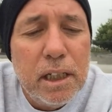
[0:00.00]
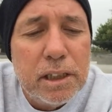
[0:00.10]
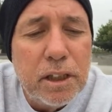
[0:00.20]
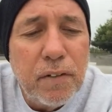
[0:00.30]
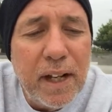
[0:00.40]

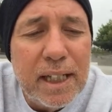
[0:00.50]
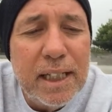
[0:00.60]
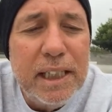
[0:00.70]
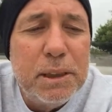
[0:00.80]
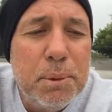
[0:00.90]
So that
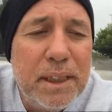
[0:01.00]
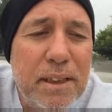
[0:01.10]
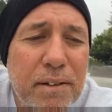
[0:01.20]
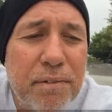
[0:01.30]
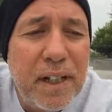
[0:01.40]
leads me
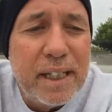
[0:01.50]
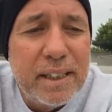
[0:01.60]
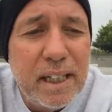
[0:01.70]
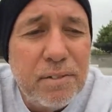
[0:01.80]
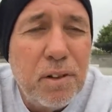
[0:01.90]
to the fact
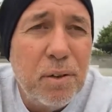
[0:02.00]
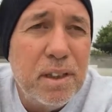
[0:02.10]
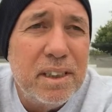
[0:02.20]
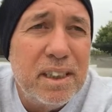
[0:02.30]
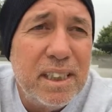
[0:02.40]
that, of
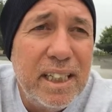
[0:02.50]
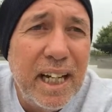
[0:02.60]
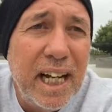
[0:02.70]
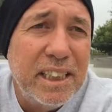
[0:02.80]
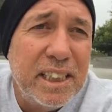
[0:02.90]
course, it
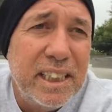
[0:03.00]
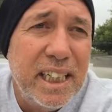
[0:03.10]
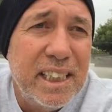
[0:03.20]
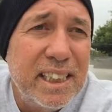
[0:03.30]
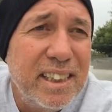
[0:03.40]

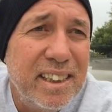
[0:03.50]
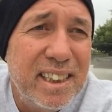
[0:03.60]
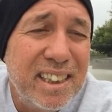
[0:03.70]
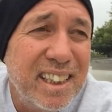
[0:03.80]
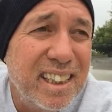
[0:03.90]
agitates
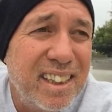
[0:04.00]
this